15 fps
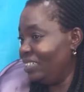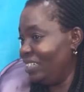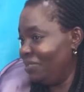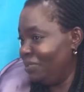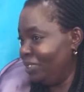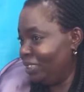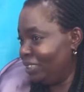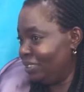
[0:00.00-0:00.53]
that
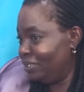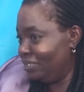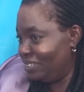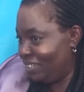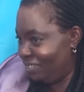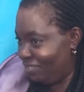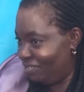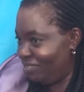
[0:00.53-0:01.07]
was
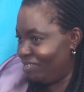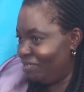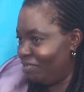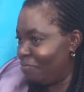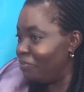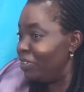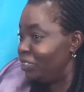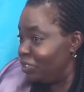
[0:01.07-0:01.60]

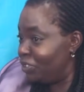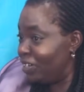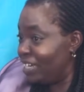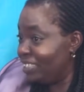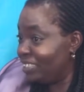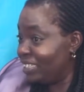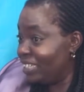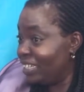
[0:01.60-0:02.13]

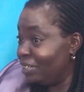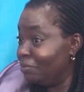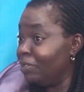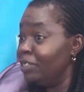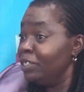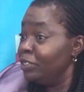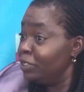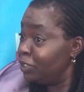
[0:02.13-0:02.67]
pressurizing him.
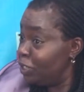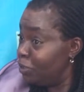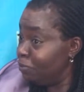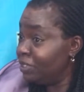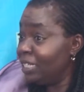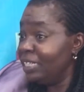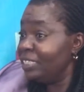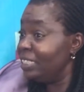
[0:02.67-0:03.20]
Yeah.
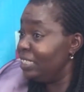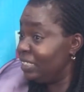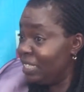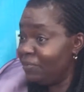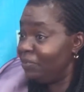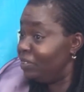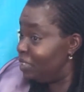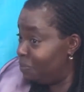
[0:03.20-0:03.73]
Sometimes it's
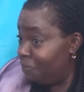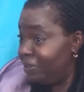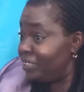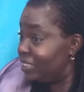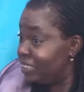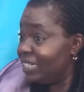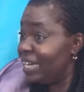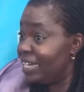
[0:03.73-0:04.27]
even the
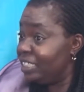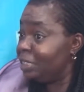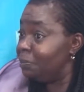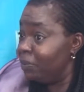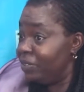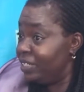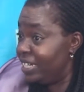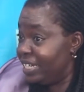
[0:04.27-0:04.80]
person that is
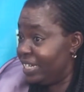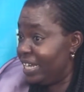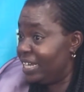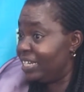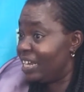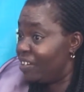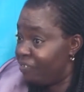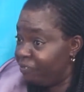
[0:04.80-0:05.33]
born again
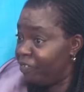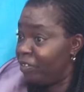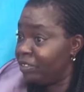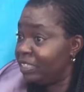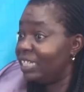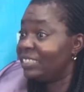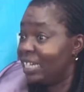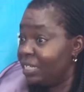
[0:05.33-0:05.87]
that feels
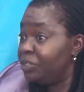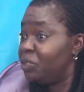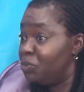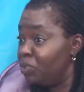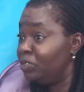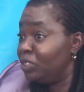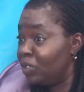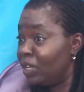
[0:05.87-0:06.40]
that I don't
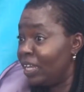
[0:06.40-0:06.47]
want to